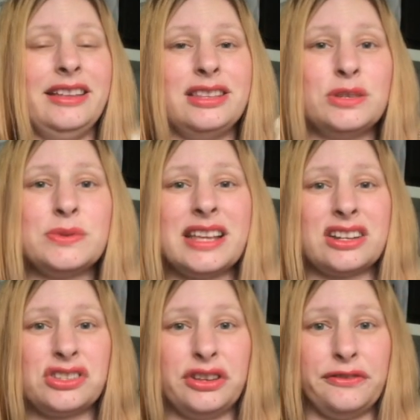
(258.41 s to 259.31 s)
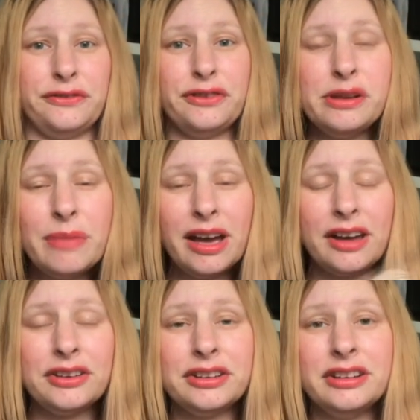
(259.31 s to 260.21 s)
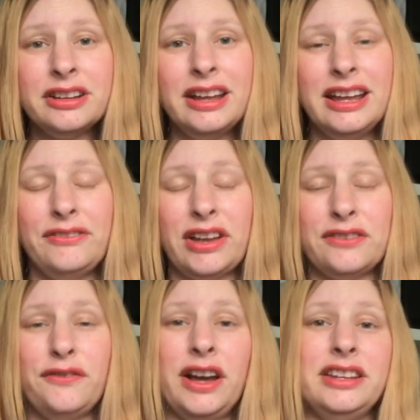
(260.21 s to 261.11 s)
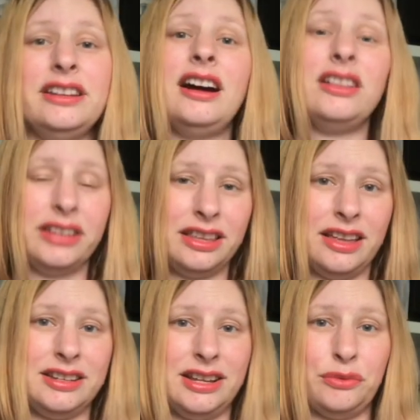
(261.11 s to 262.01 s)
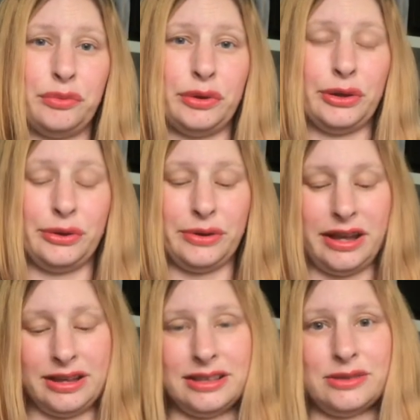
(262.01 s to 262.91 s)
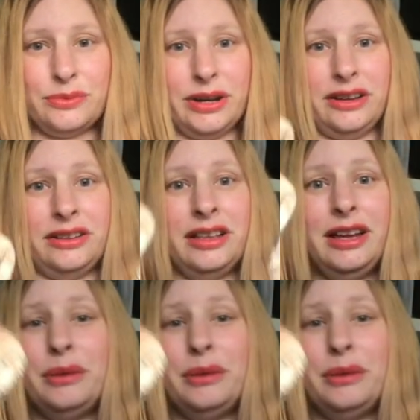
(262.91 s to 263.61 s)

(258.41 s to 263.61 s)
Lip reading: This was actually a free pattern. If I can find it, I'll link that down below as well.